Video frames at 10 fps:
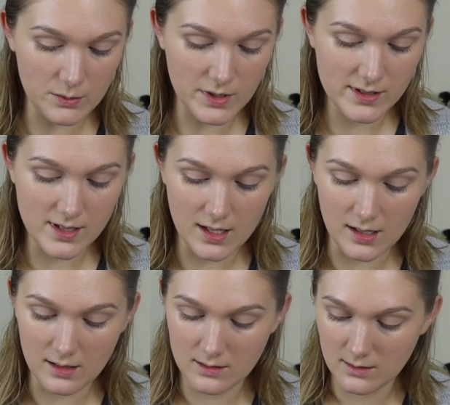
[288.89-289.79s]

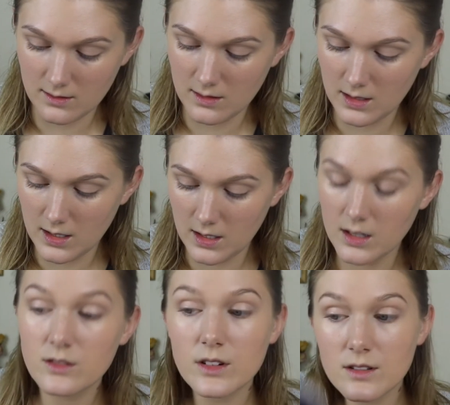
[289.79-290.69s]
Mercier
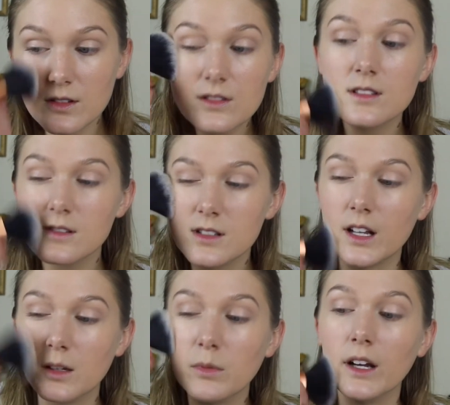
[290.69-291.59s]
translucent
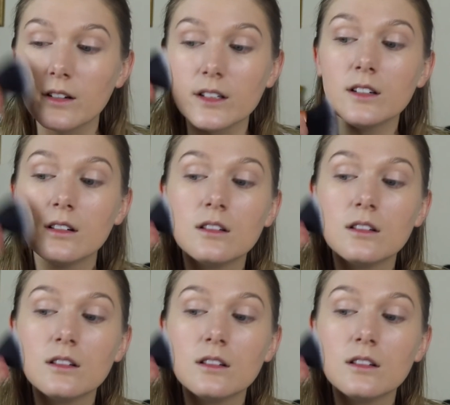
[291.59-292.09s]
setting powder.